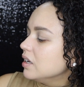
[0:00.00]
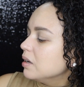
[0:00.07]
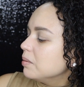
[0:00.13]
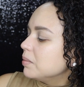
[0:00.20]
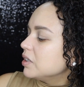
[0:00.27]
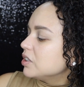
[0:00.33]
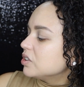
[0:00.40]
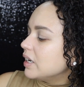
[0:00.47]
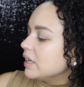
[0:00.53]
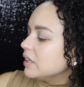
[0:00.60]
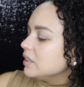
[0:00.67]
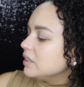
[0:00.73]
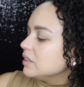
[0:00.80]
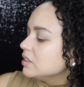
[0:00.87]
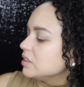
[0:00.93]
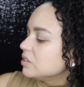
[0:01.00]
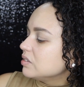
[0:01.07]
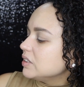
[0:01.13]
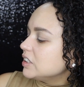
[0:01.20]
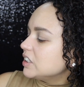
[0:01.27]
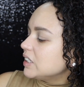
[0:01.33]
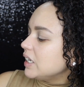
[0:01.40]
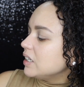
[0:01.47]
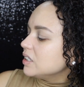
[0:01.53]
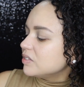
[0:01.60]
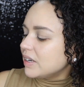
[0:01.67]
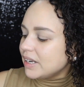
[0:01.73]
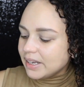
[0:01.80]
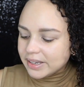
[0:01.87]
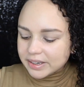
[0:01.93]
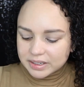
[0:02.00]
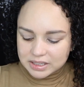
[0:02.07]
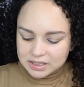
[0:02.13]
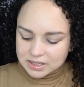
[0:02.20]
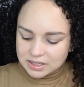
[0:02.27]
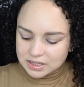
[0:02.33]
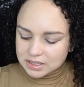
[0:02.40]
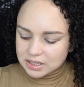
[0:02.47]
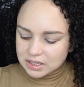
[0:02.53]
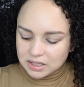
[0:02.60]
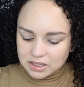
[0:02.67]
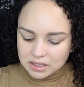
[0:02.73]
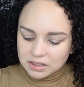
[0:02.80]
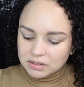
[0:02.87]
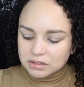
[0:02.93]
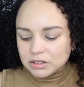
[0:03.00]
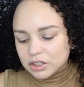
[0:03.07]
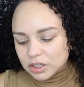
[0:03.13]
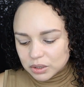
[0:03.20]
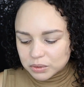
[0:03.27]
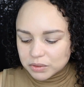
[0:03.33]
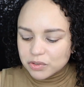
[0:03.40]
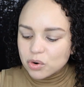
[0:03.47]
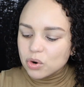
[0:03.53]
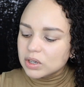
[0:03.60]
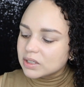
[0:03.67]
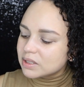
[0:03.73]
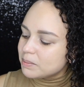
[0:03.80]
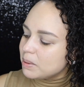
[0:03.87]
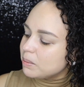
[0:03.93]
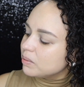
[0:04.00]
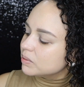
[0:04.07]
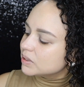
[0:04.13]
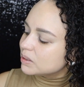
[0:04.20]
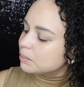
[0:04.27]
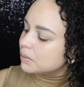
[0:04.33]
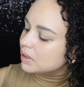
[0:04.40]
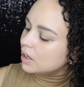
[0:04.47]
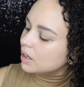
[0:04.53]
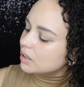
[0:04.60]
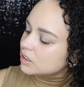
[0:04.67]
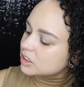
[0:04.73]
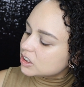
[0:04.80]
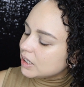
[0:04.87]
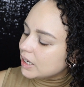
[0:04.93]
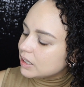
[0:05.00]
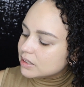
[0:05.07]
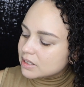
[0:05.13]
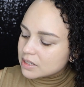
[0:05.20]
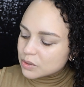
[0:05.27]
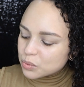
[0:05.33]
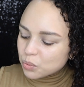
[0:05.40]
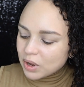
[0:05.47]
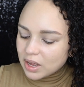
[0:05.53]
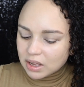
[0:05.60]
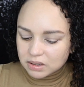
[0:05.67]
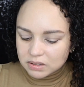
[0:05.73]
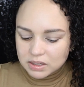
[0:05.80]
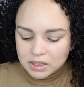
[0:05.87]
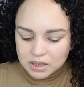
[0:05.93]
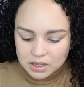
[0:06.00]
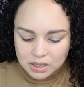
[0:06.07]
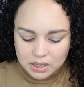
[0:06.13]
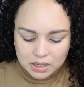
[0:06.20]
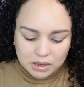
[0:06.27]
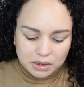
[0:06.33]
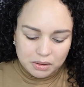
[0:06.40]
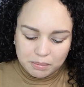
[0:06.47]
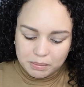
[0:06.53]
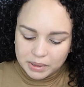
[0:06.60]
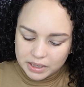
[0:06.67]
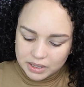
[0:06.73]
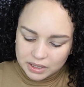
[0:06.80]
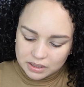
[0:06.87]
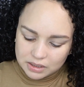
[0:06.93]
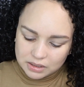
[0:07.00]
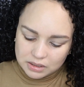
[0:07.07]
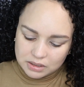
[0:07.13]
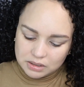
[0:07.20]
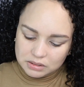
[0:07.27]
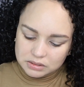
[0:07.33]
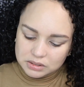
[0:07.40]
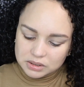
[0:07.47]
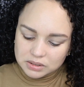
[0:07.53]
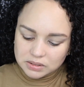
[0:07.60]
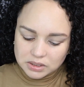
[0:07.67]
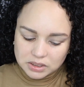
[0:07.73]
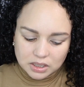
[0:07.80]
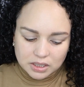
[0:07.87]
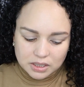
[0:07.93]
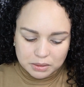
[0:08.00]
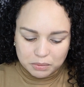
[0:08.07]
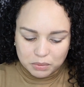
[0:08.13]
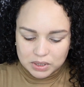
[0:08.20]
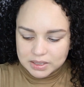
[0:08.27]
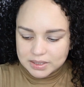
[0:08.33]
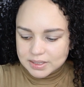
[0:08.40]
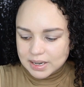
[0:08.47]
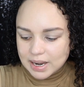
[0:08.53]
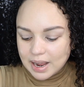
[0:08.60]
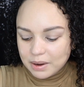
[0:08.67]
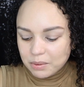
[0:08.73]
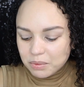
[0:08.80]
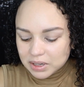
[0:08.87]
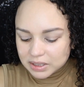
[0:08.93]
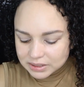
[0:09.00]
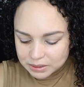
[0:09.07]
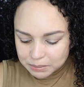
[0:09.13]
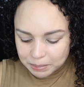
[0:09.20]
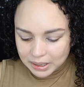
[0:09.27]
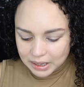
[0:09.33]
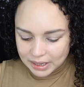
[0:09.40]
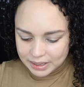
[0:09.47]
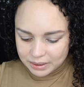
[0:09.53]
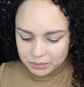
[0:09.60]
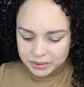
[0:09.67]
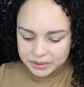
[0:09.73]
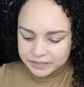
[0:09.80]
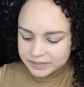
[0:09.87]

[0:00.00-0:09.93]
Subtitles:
I'm gonna try these three shades right here and see, you know, of course maybe with some of the other shades as well, but those are the ones that I want to play with